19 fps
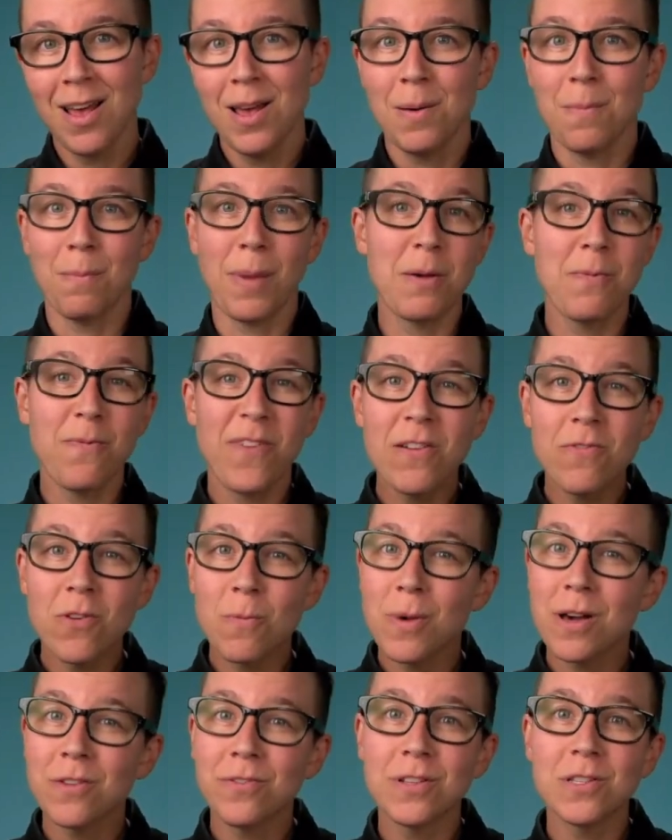My favorite
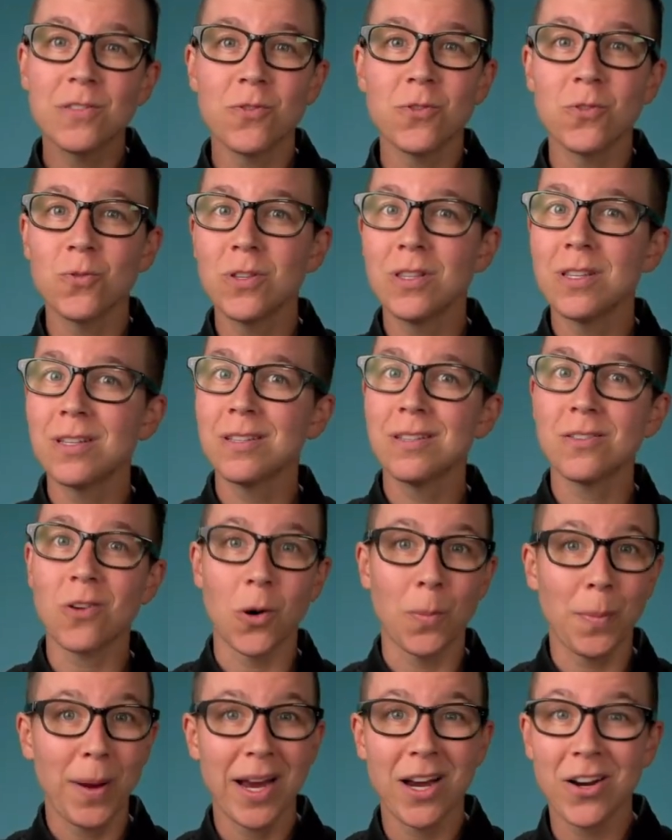methods for doing this are
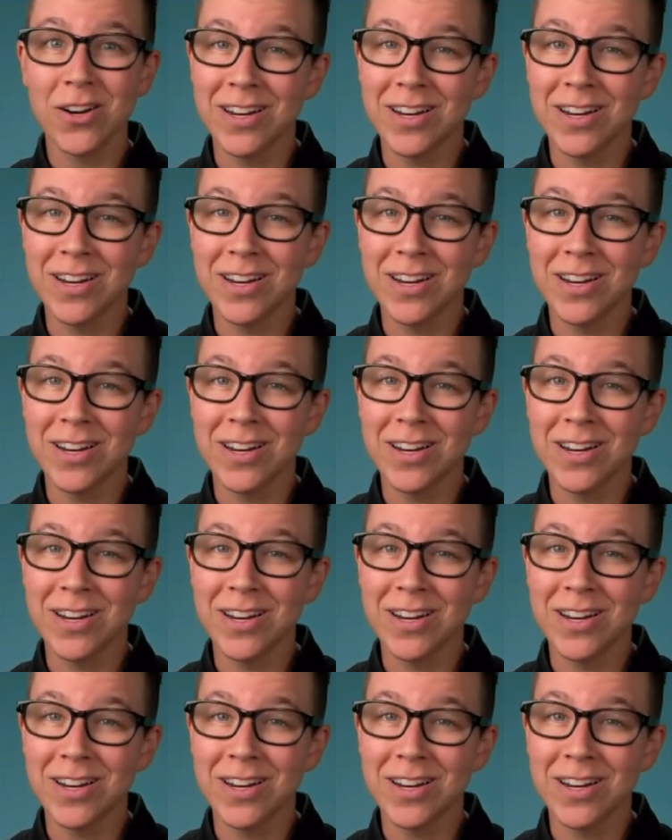pair